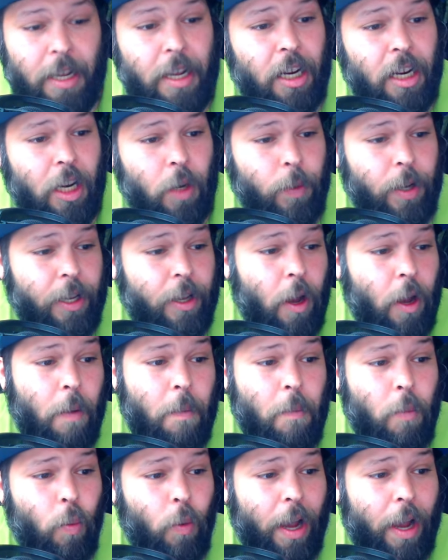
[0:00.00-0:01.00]
Here we go.
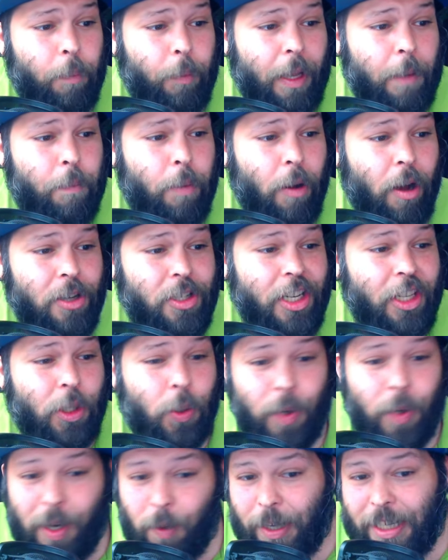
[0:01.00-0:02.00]
White played pawn
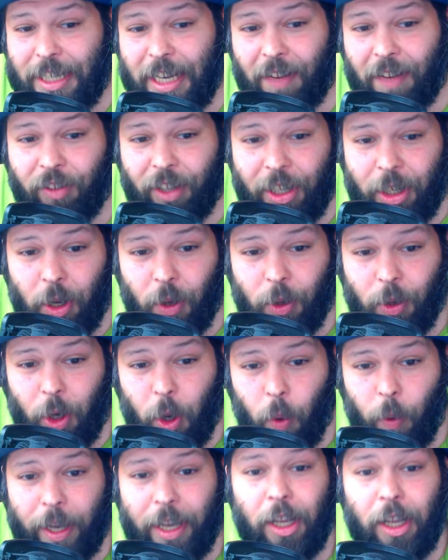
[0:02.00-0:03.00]
g3. We definitely know they're
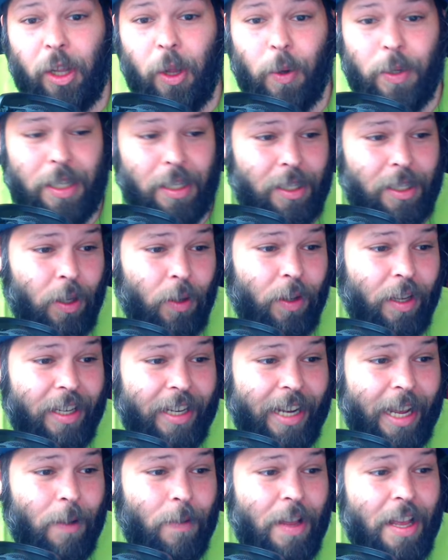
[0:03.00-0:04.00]
going closed Sicilian
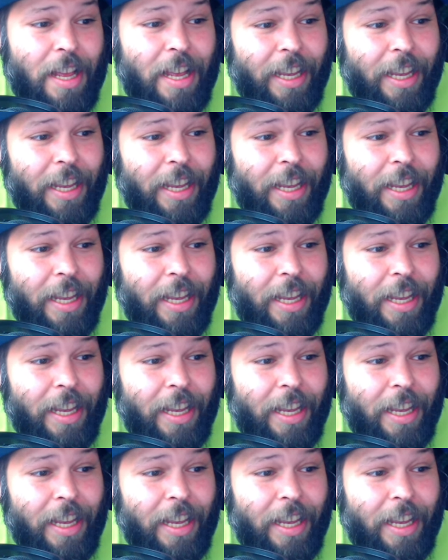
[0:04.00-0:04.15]
now.